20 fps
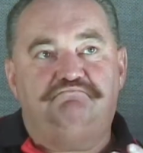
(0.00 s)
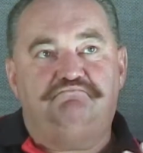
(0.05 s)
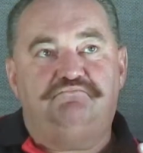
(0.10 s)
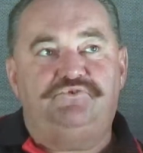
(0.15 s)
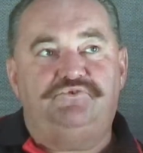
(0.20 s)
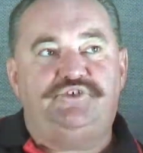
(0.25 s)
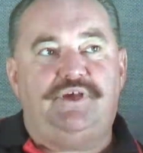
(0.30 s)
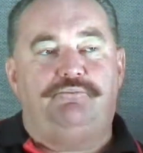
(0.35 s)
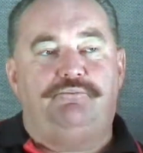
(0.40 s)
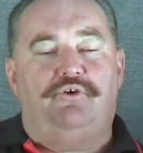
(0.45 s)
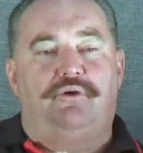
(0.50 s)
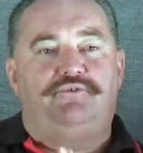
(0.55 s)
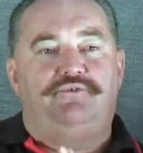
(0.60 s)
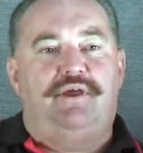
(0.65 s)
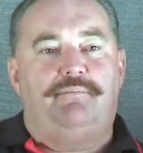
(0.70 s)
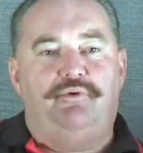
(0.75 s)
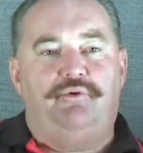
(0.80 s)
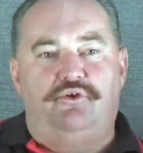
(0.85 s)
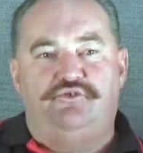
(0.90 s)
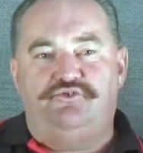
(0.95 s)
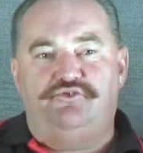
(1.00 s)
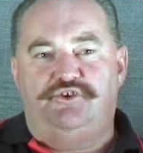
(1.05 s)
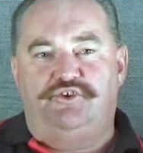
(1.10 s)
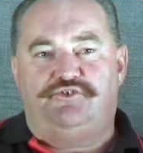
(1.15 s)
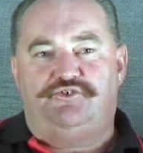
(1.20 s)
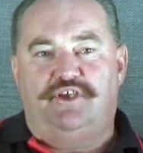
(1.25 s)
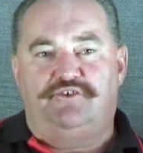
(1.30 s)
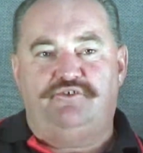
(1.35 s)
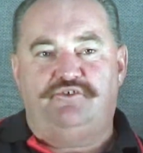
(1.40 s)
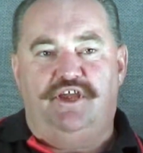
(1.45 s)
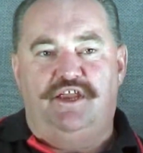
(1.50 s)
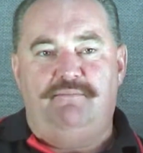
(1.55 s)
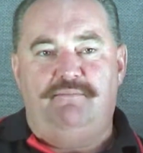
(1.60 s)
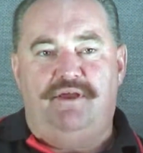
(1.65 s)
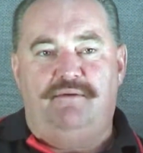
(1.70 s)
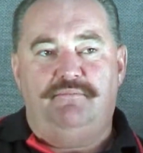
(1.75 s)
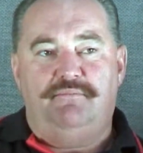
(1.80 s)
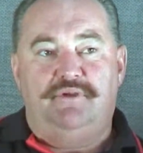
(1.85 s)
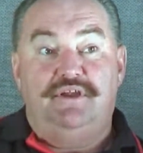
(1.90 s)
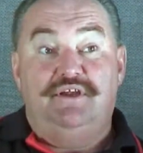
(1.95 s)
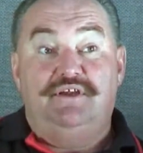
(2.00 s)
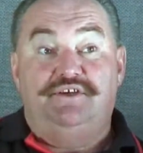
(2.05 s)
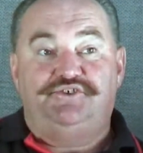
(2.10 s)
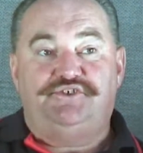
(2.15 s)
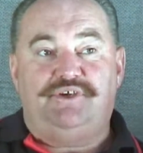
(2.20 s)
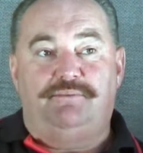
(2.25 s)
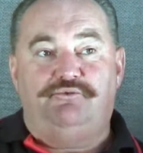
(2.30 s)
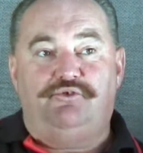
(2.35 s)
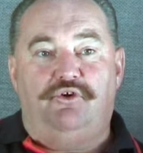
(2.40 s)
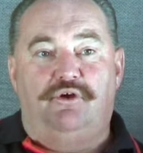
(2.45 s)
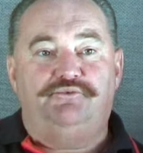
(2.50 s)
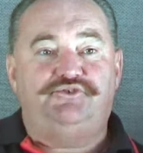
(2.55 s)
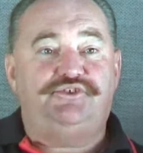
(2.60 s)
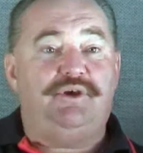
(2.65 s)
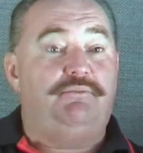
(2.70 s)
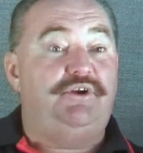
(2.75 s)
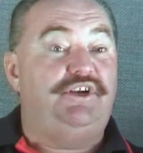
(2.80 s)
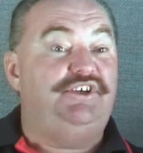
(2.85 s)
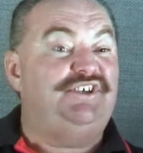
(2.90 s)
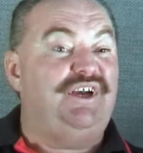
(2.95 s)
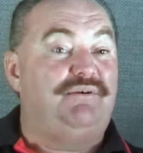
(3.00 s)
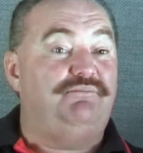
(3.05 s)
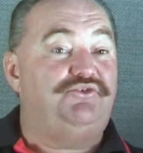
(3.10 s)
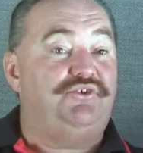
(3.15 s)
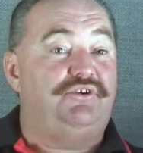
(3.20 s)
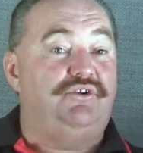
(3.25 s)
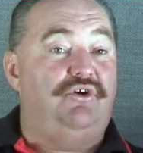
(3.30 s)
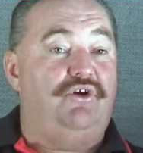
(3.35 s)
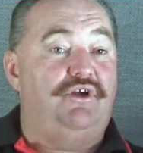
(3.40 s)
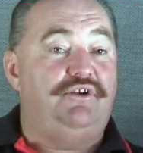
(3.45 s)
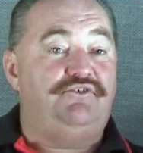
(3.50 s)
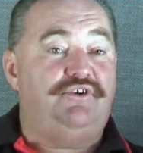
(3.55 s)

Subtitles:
Sometimes that person just doesn't aim up. Sometimes somebody jumps the line.